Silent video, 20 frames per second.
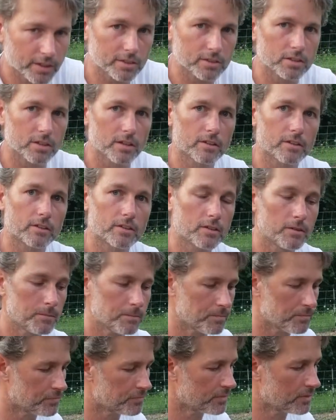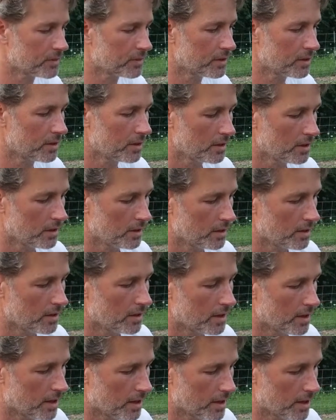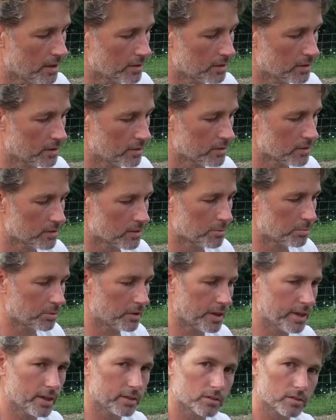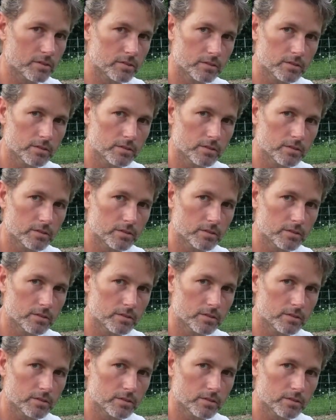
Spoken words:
other, and the plant